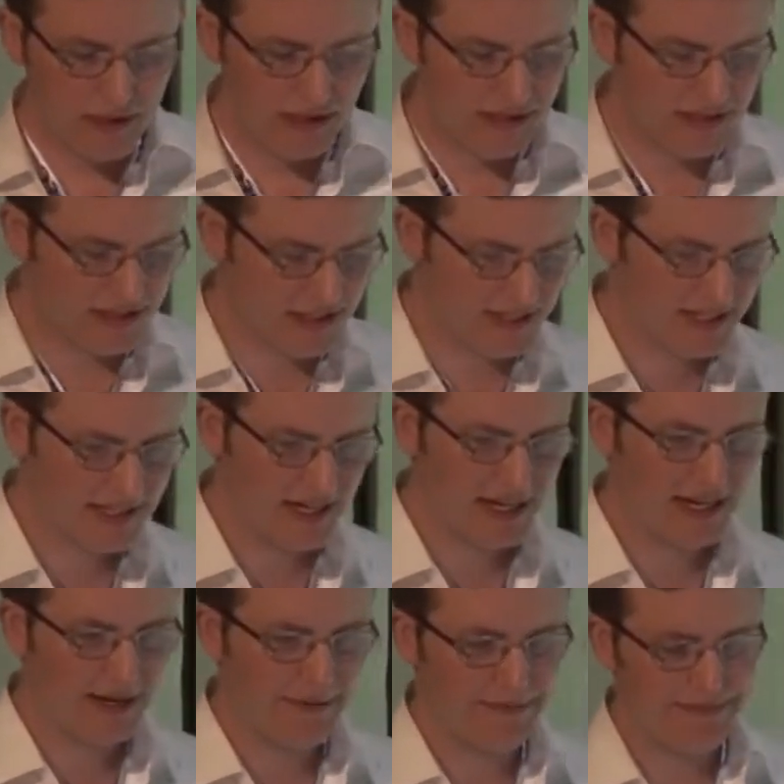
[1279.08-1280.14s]
There's a
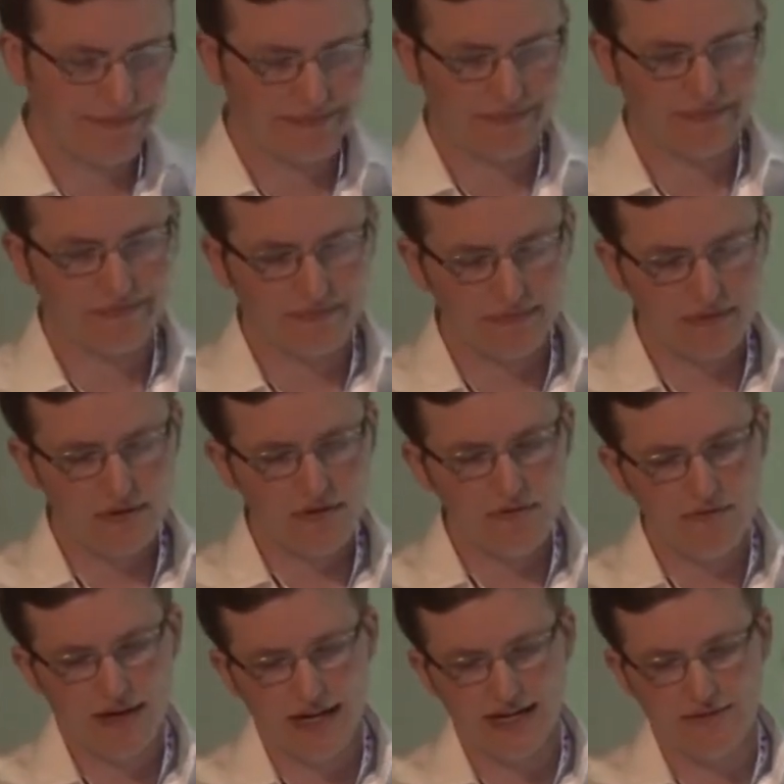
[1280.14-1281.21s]
second
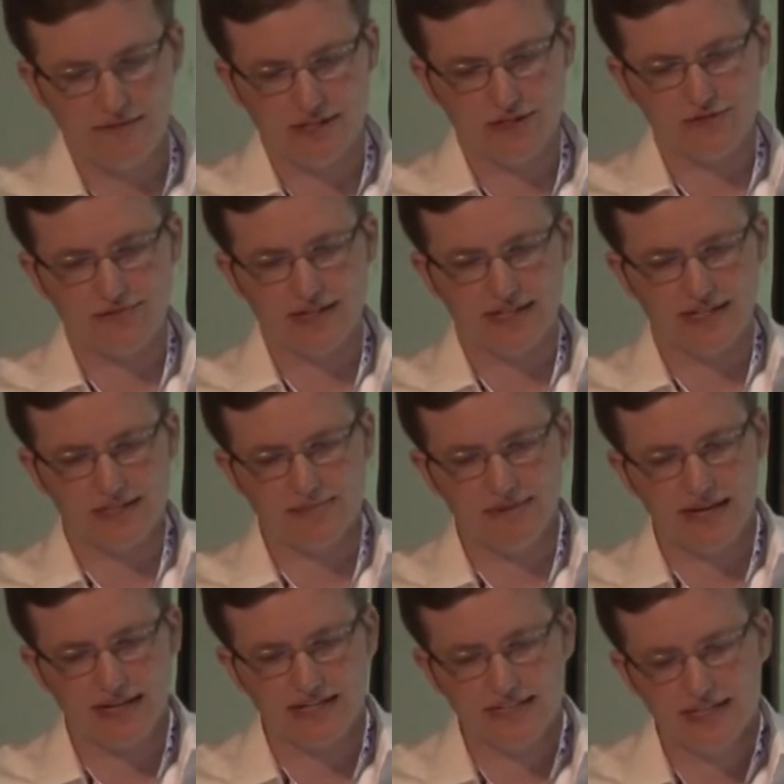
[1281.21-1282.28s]
way in which we
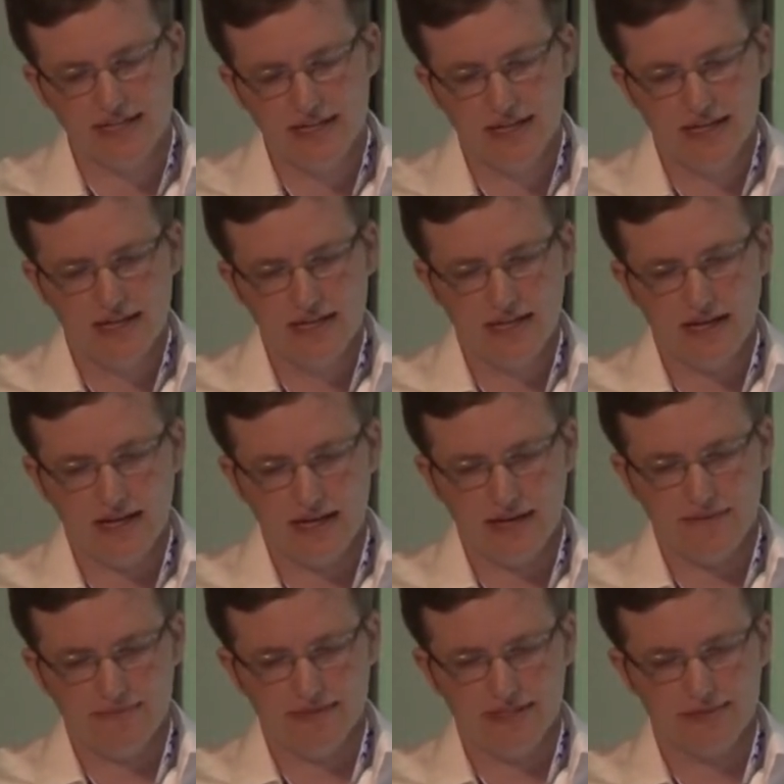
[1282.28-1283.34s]
expect
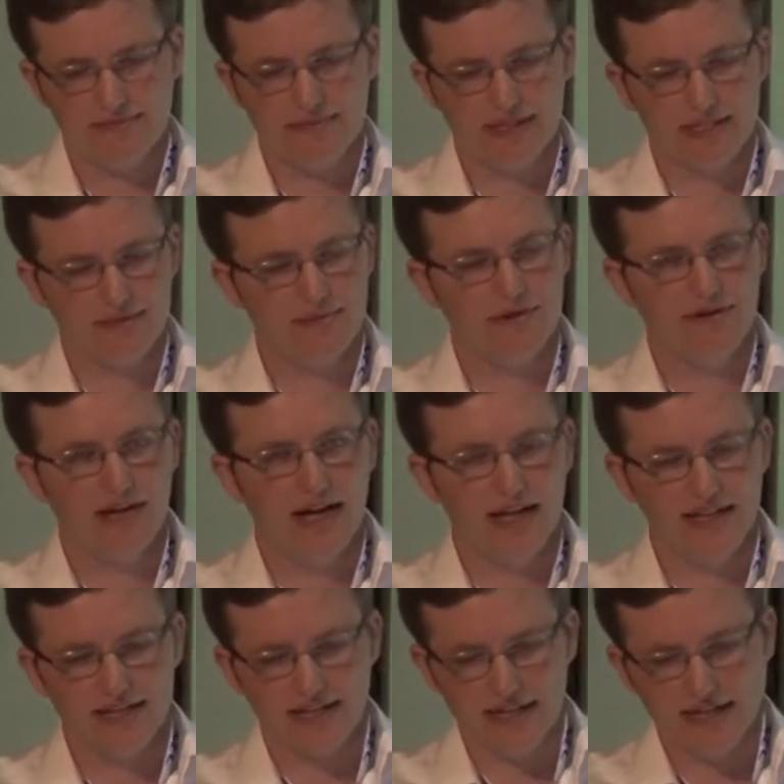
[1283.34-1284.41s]
this mixed
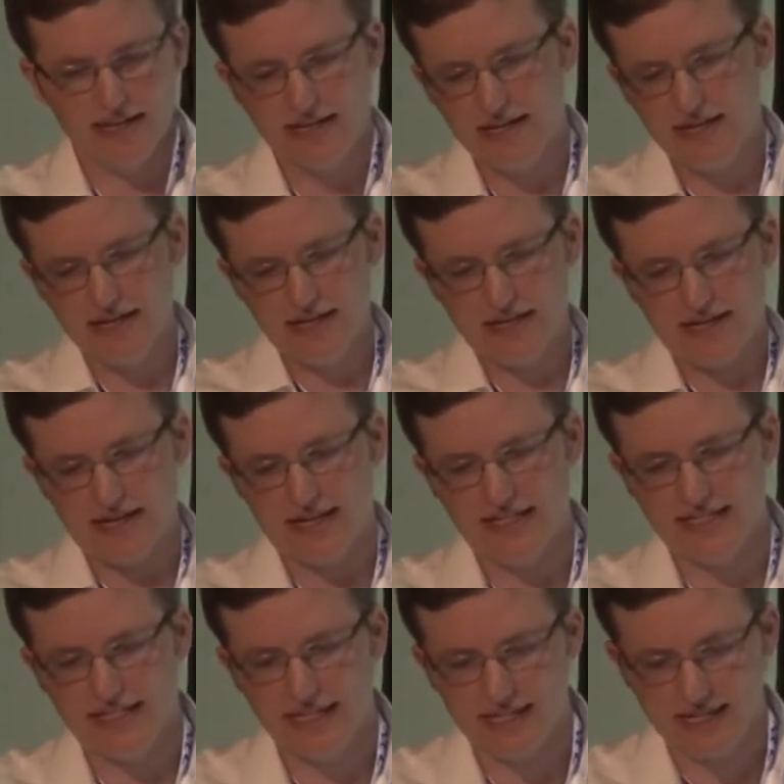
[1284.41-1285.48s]
modality
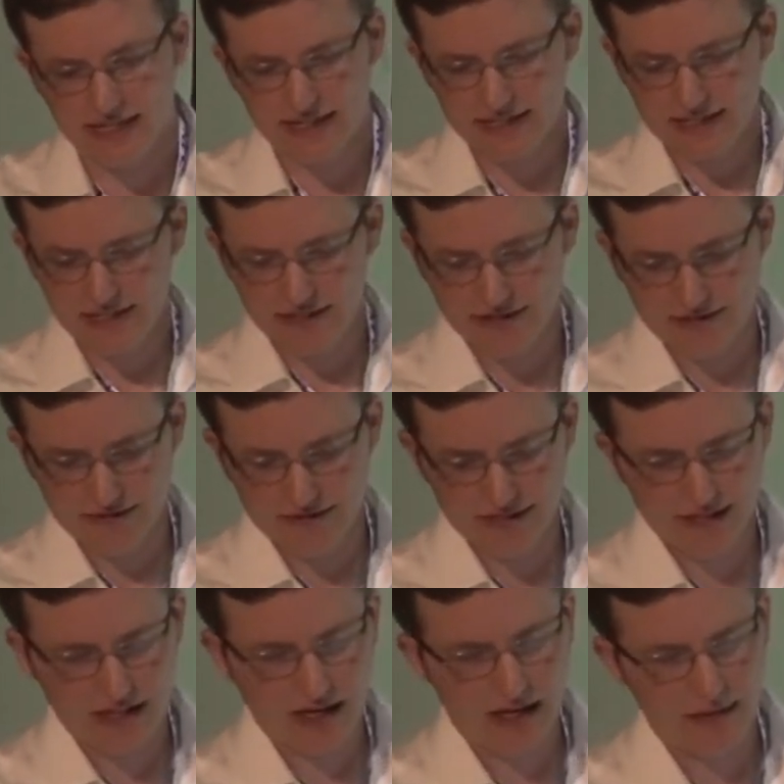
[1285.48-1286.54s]
idea to
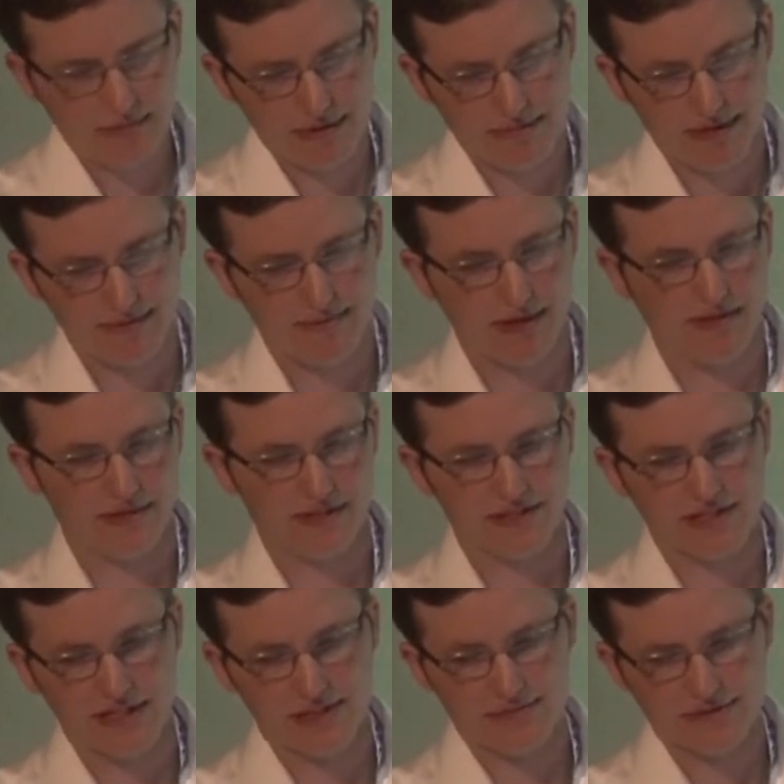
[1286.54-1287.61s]
complement public
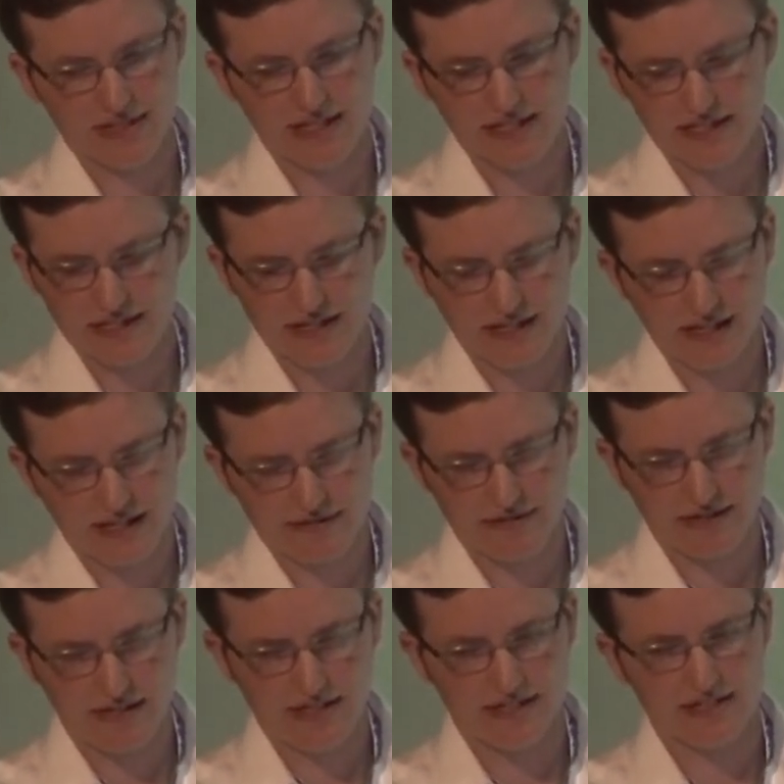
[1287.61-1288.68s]
transportation, and that's
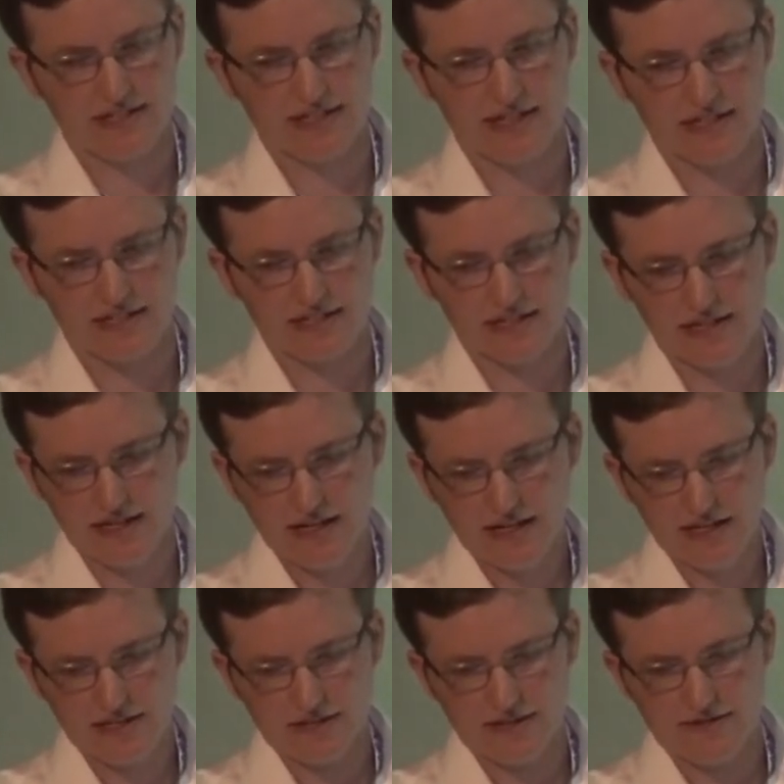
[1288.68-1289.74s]
what I'll discuss
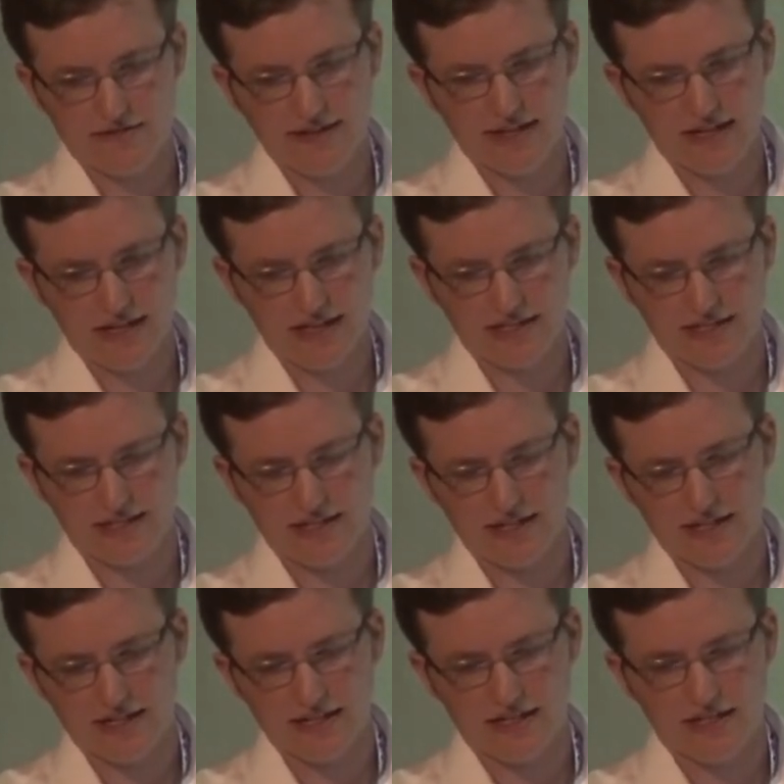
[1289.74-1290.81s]
sort of as
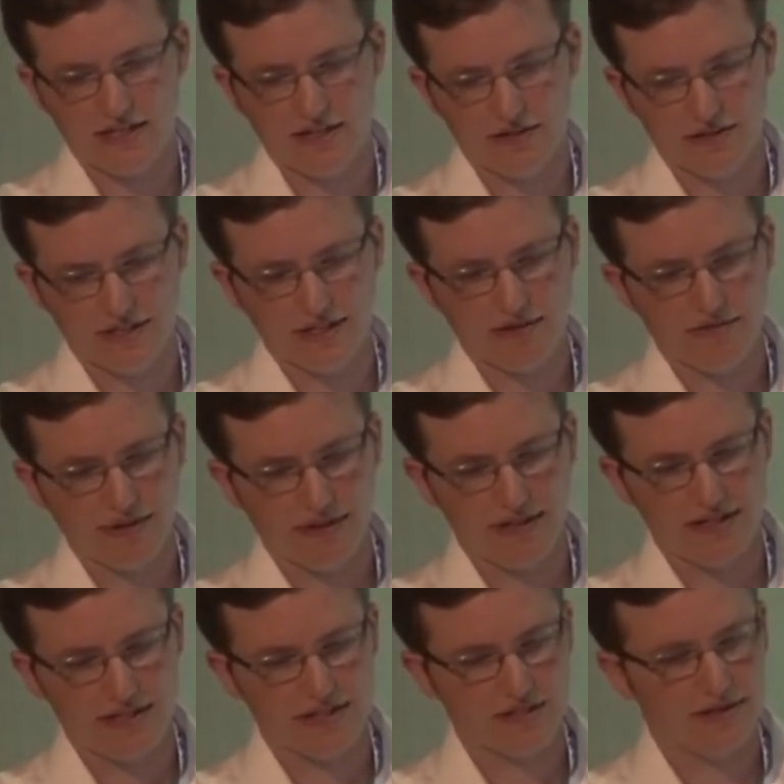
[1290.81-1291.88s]
in closing with a
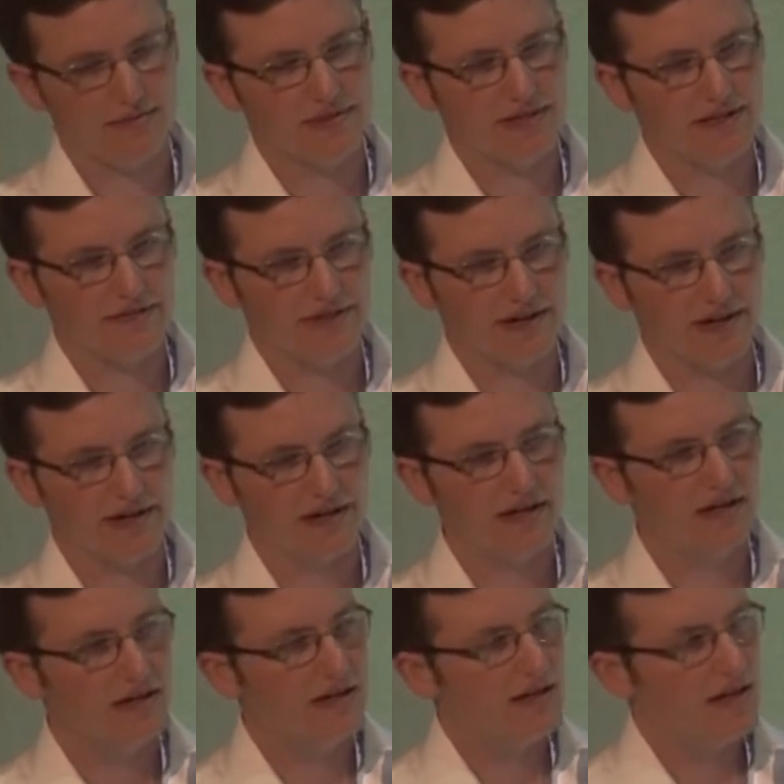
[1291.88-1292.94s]
description of our
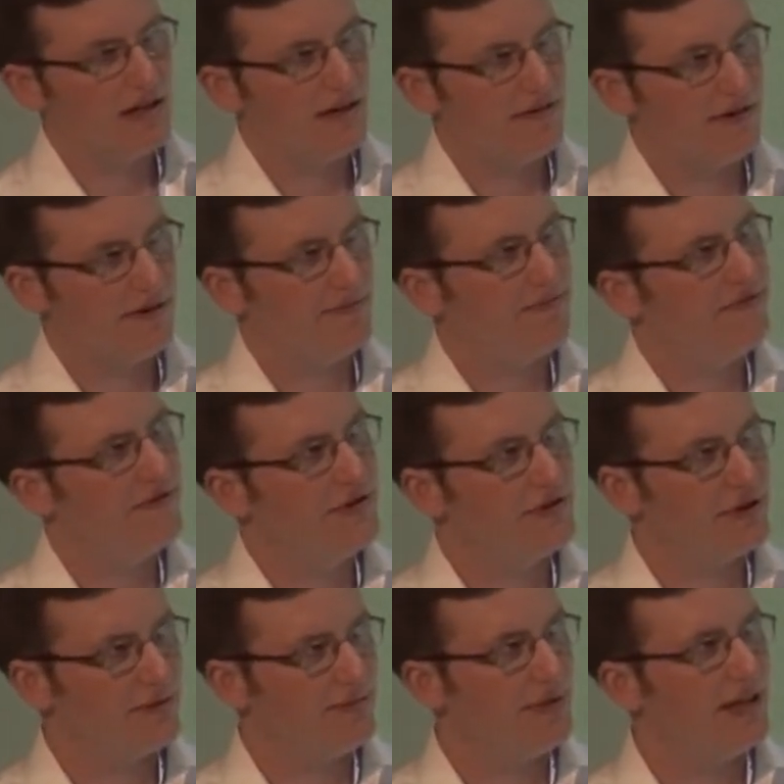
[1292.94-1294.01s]

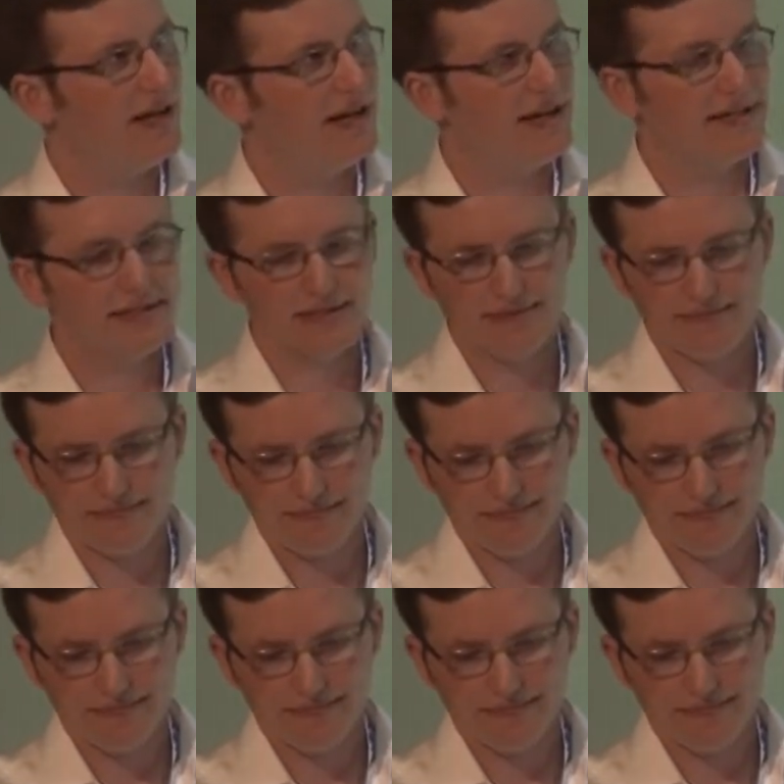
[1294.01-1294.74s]
future plans.